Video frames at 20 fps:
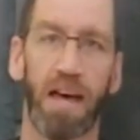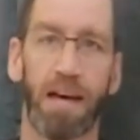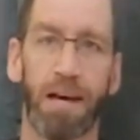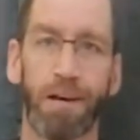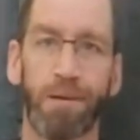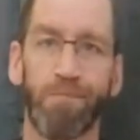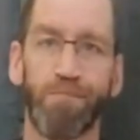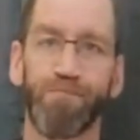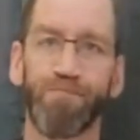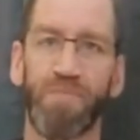
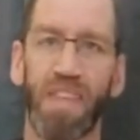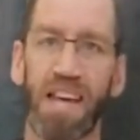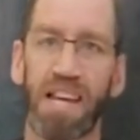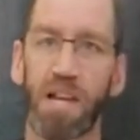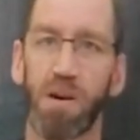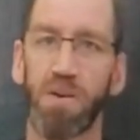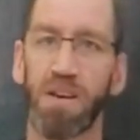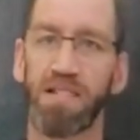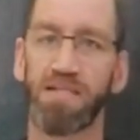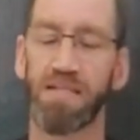And
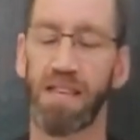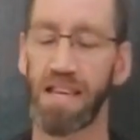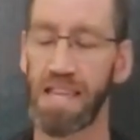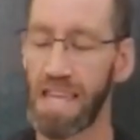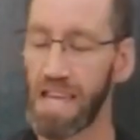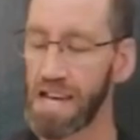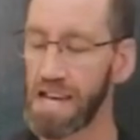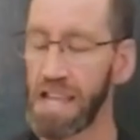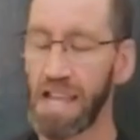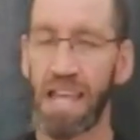now it's
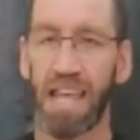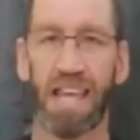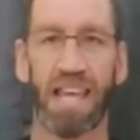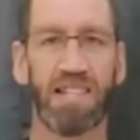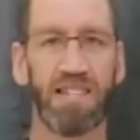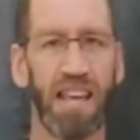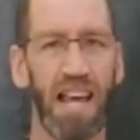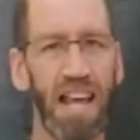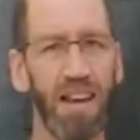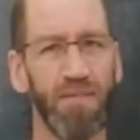
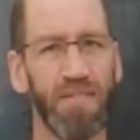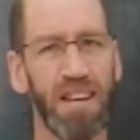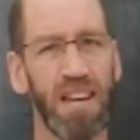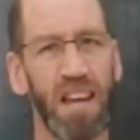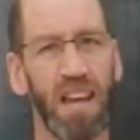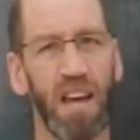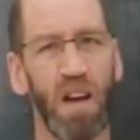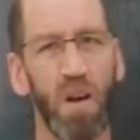kind of